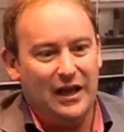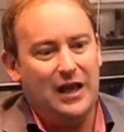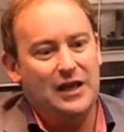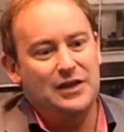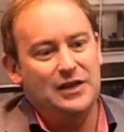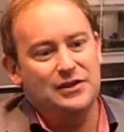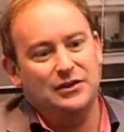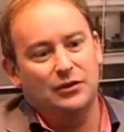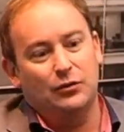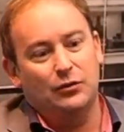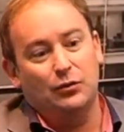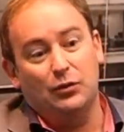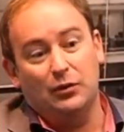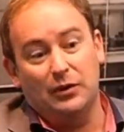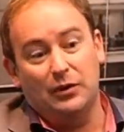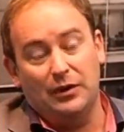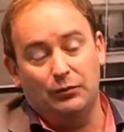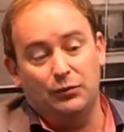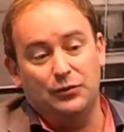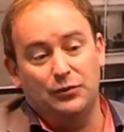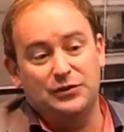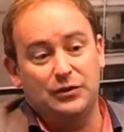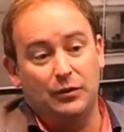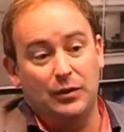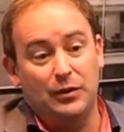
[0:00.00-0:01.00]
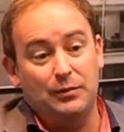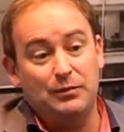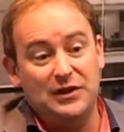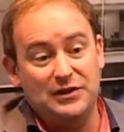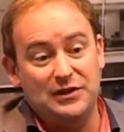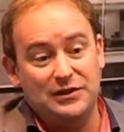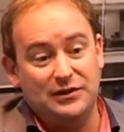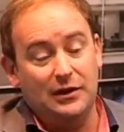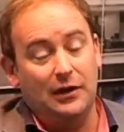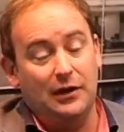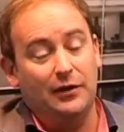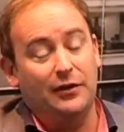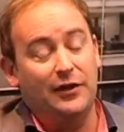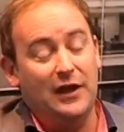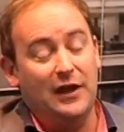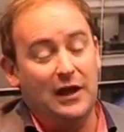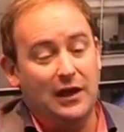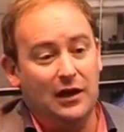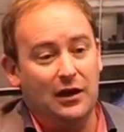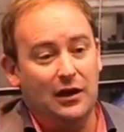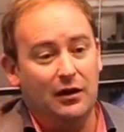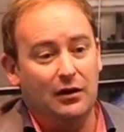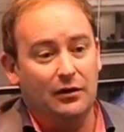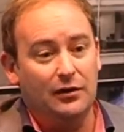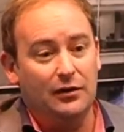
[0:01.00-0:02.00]
And so we must
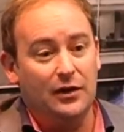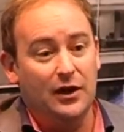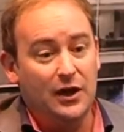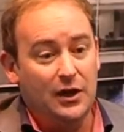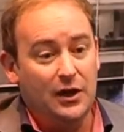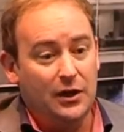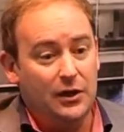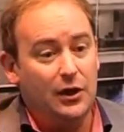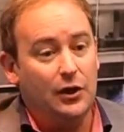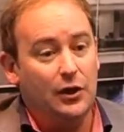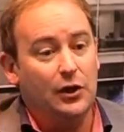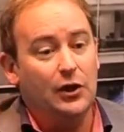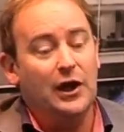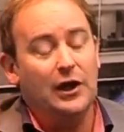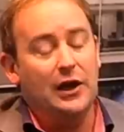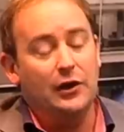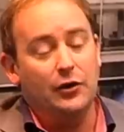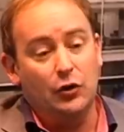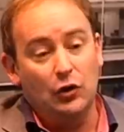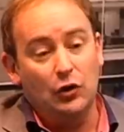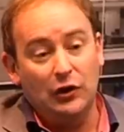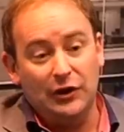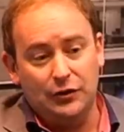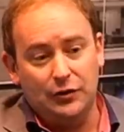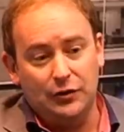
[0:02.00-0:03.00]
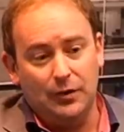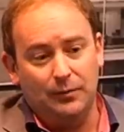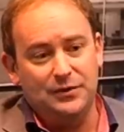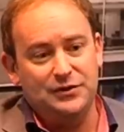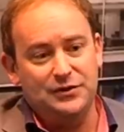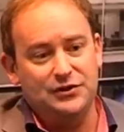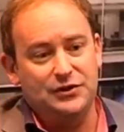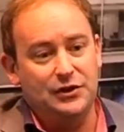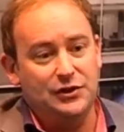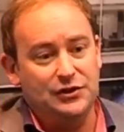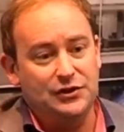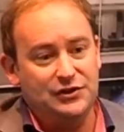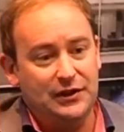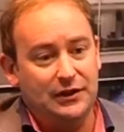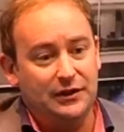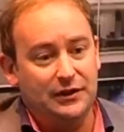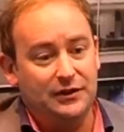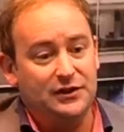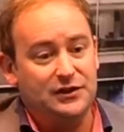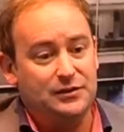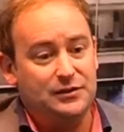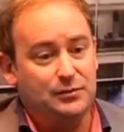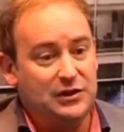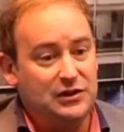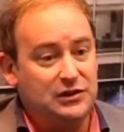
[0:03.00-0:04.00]
thank our early adopters in New
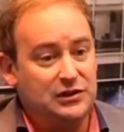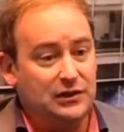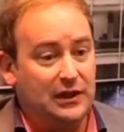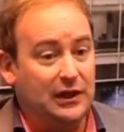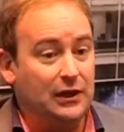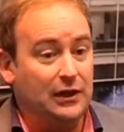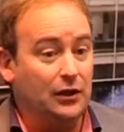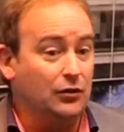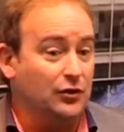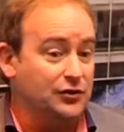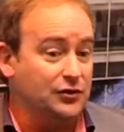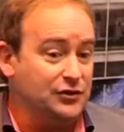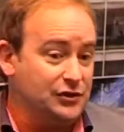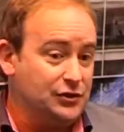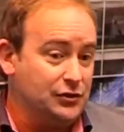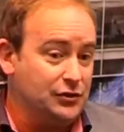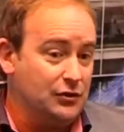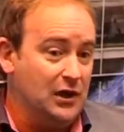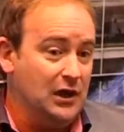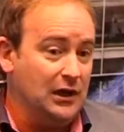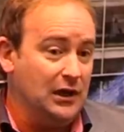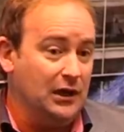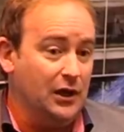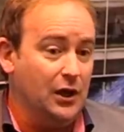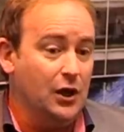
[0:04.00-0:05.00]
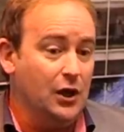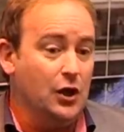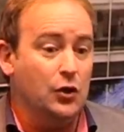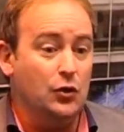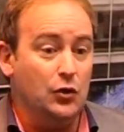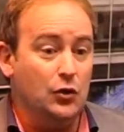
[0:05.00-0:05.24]
Zealand especially, and across Australia,